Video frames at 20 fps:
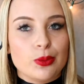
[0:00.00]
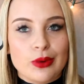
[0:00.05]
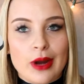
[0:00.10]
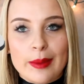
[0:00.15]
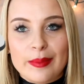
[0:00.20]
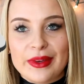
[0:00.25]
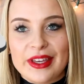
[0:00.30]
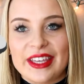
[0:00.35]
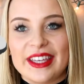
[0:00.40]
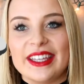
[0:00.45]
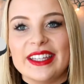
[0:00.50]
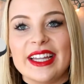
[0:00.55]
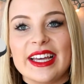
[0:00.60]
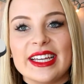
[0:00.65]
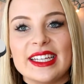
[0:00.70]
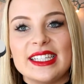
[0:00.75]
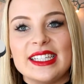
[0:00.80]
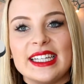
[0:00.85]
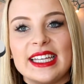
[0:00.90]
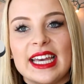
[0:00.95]
preppy. He
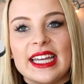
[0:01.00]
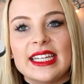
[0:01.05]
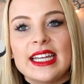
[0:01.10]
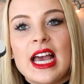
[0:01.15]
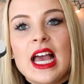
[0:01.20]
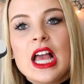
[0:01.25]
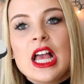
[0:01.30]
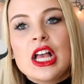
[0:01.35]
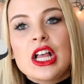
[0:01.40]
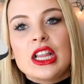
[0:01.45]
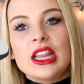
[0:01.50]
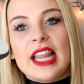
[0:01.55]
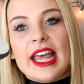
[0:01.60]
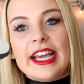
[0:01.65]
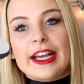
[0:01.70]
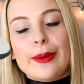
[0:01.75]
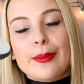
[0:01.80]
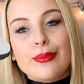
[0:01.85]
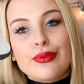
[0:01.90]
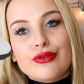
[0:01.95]
likes to get
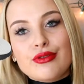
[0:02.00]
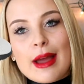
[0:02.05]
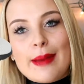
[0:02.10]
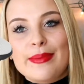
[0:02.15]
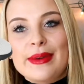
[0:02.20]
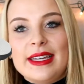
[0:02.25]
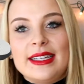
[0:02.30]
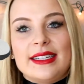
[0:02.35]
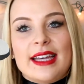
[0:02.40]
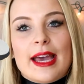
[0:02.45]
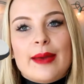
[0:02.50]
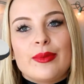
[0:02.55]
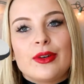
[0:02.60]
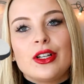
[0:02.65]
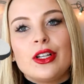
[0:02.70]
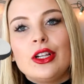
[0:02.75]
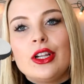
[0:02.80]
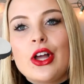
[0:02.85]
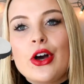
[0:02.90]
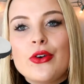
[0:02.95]
like preppy type
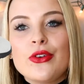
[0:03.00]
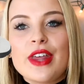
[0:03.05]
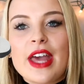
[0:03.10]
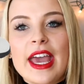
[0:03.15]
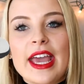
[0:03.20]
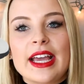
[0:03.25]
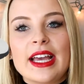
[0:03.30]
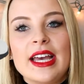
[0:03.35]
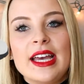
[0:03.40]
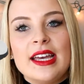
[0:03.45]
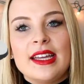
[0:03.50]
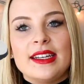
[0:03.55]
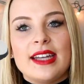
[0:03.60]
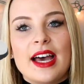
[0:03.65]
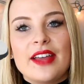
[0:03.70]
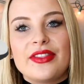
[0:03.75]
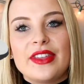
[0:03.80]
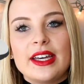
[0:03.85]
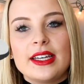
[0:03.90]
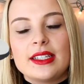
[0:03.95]
clothing.
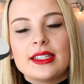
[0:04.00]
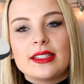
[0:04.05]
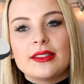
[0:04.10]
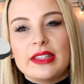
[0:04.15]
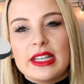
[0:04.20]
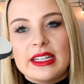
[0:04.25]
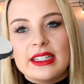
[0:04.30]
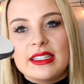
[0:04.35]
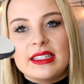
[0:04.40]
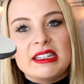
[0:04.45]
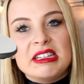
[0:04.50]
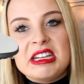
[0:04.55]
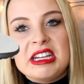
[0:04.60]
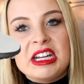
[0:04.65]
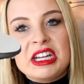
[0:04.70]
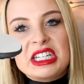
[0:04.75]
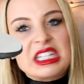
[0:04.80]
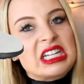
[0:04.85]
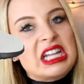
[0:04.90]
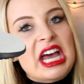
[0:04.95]
Not this. This he
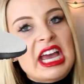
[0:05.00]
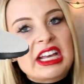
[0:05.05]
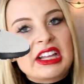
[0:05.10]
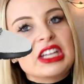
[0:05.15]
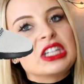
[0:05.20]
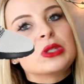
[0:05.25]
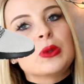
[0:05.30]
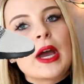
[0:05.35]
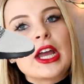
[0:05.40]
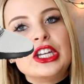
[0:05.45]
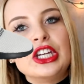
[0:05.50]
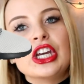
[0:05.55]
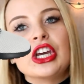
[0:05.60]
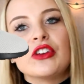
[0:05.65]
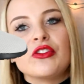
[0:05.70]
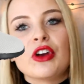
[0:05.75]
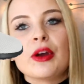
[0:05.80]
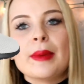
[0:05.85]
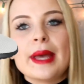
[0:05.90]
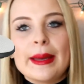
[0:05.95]
doesn't like. That's why I took
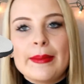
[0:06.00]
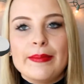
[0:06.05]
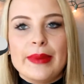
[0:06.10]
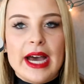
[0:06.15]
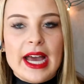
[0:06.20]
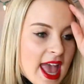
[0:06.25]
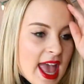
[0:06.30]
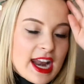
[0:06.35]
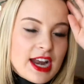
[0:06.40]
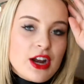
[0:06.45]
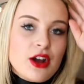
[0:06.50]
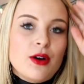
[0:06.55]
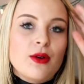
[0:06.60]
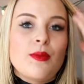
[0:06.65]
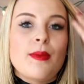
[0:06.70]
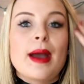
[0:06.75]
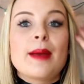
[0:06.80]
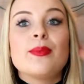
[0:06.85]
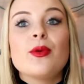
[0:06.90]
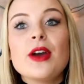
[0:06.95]
it from him. But and I know
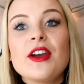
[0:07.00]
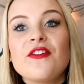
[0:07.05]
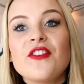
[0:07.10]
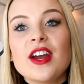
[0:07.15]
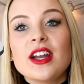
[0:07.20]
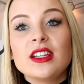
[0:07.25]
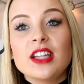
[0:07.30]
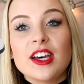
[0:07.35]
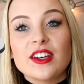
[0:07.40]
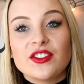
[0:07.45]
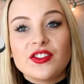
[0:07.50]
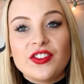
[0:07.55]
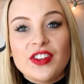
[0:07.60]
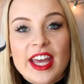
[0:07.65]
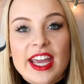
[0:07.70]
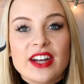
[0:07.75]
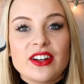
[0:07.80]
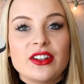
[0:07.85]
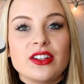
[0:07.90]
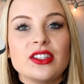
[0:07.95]
my boyfriend loves
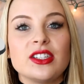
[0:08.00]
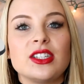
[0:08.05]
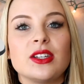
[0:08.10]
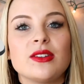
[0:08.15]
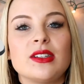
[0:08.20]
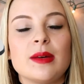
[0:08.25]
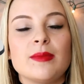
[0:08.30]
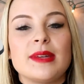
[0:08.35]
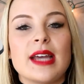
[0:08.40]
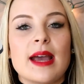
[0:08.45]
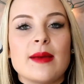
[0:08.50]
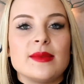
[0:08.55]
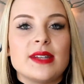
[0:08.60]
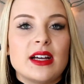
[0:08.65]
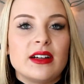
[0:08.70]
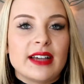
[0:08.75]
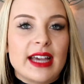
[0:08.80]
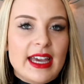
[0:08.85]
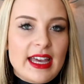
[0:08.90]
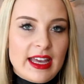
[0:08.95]
flannel, so sometimes
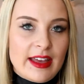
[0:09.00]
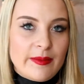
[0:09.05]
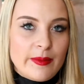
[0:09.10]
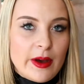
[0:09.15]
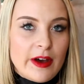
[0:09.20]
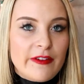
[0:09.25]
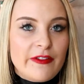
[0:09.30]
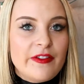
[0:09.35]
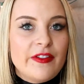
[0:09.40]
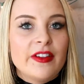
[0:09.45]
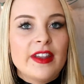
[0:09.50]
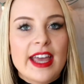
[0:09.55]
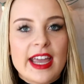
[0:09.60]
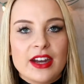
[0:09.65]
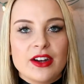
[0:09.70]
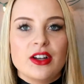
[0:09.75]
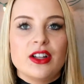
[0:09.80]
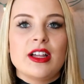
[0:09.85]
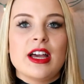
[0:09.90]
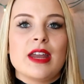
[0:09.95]
I'll get him a
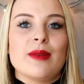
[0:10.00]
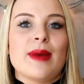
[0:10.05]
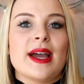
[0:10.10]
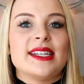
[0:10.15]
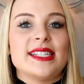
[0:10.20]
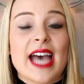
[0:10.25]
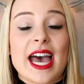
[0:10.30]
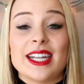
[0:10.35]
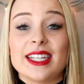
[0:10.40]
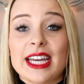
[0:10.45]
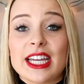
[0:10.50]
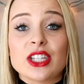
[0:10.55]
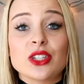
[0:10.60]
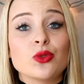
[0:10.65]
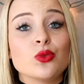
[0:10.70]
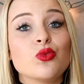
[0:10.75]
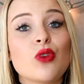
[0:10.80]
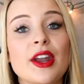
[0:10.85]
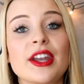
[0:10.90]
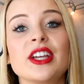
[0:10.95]
flannel and my dad
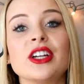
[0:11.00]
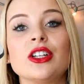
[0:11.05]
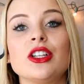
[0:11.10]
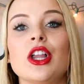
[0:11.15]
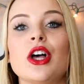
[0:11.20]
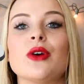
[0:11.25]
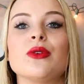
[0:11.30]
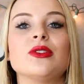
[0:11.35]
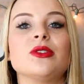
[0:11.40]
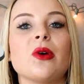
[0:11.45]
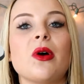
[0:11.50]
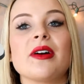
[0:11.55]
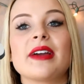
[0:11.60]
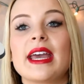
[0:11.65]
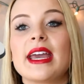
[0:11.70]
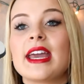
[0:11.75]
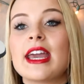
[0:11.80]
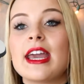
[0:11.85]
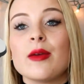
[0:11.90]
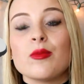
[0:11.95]
likes running clothes, so I'll
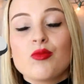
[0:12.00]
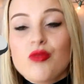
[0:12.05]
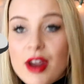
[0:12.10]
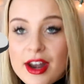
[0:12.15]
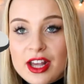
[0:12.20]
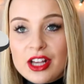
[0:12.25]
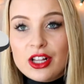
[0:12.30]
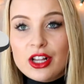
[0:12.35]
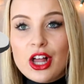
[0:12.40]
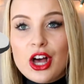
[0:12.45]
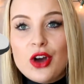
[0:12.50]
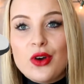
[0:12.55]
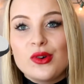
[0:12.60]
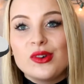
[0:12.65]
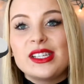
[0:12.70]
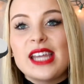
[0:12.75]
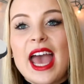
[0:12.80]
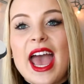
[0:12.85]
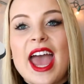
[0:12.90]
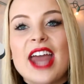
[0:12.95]
get him running
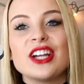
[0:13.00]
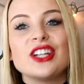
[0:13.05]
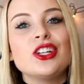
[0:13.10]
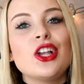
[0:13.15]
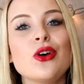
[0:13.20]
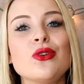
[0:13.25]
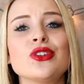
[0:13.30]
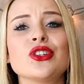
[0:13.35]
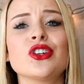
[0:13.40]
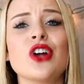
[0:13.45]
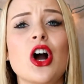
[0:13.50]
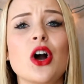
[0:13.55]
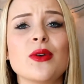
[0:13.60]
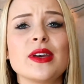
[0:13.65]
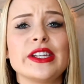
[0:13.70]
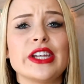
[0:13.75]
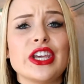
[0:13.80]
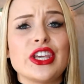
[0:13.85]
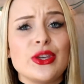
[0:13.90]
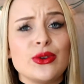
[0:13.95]
clothes. And clothes are
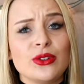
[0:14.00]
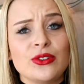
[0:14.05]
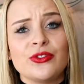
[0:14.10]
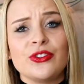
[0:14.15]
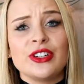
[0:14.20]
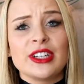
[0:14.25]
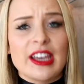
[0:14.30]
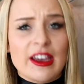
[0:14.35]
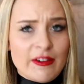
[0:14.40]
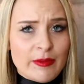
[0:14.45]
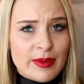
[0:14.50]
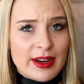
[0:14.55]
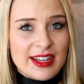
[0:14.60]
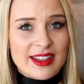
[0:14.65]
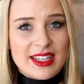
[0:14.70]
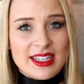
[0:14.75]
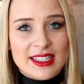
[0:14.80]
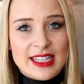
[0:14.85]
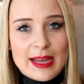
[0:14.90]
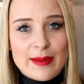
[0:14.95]
always a useful gift, but
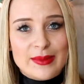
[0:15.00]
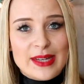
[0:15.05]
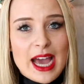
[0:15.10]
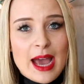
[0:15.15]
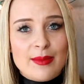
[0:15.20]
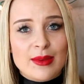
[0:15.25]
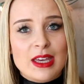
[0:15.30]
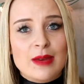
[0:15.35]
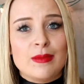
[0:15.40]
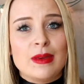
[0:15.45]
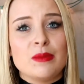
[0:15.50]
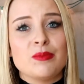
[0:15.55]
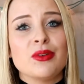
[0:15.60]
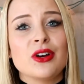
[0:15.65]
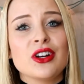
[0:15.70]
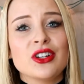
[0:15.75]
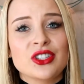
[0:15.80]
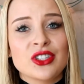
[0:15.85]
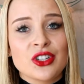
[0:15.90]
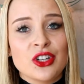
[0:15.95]
at the same time can be
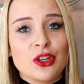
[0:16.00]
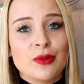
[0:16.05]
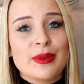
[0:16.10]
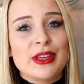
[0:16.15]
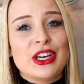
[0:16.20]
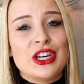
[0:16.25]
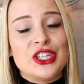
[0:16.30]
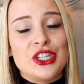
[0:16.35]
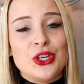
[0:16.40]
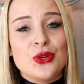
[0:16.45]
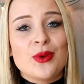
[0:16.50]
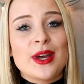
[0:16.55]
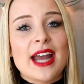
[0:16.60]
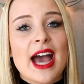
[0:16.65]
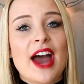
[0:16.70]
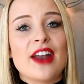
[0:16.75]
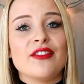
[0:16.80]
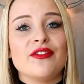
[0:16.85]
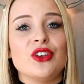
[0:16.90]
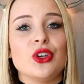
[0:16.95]
personal because you went
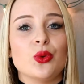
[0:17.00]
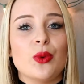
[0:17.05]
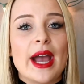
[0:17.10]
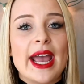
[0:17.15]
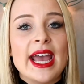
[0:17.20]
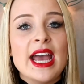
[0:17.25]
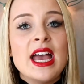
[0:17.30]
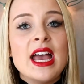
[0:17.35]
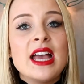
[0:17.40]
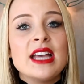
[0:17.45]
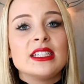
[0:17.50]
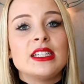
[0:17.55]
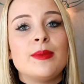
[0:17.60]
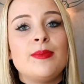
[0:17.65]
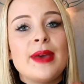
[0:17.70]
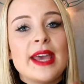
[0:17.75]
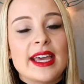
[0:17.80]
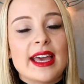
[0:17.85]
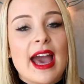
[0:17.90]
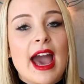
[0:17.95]
out of your way to
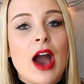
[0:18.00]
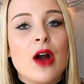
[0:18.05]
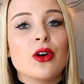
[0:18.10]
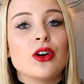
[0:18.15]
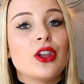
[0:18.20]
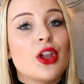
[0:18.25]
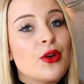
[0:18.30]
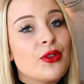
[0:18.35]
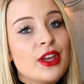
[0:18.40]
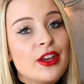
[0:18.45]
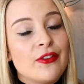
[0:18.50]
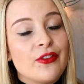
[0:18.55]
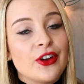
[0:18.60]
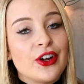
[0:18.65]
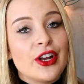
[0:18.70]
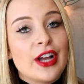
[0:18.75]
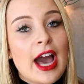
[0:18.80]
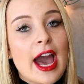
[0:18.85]
pick out clothing for a